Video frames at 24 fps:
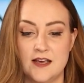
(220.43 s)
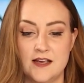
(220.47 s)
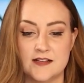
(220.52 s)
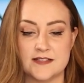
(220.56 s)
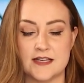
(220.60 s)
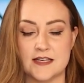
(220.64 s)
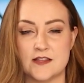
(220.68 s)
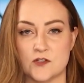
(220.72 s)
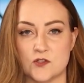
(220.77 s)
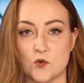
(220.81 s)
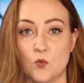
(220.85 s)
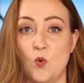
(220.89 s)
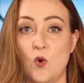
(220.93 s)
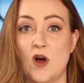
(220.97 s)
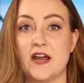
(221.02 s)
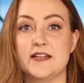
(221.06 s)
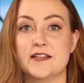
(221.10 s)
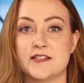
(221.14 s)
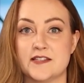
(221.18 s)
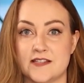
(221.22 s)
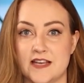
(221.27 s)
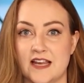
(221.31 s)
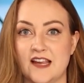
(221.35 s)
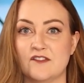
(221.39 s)
it's like this
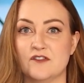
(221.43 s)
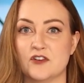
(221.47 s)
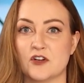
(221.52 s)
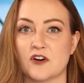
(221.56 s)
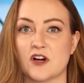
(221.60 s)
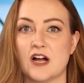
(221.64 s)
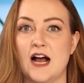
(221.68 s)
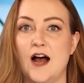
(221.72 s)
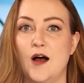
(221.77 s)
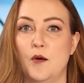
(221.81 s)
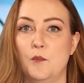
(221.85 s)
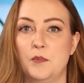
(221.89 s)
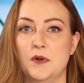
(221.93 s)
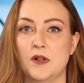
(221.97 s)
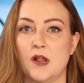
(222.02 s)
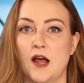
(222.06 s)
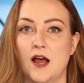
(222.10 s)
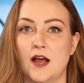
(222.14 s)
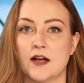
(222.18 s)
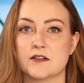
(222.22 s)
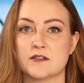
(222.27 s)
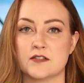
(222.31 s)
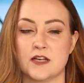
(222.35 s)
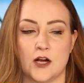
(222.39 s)
white savior
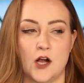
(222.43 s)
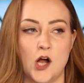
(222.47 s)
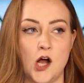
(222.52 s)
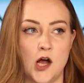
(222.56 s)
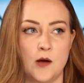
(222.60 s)
complex, like, oh,